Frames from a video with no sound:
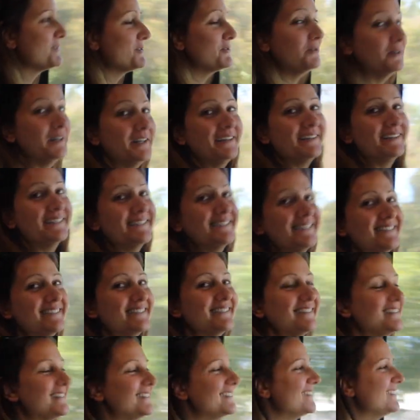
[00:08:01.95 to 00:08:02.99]
but they
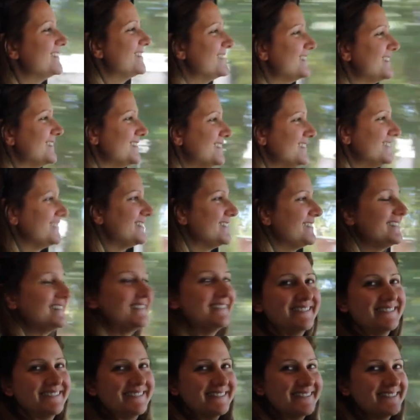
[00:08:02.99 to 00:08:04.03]
are meant to drive.
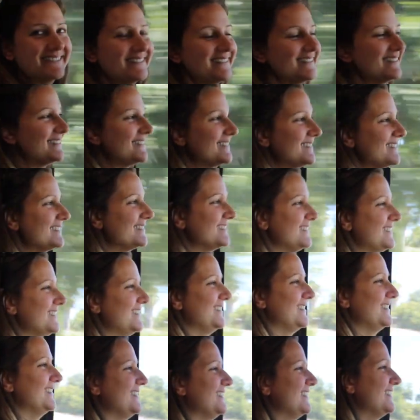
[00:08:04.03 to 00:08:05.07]
So if you need to just run
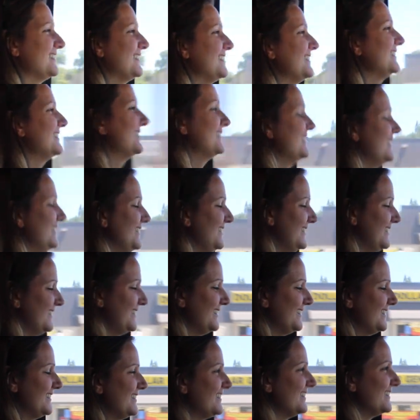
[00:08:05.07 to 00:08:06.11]
down to the grocery store
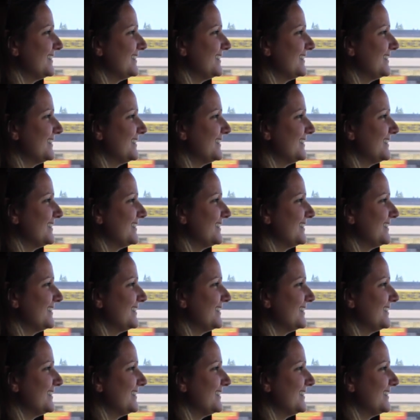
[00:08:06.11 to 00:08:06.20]
or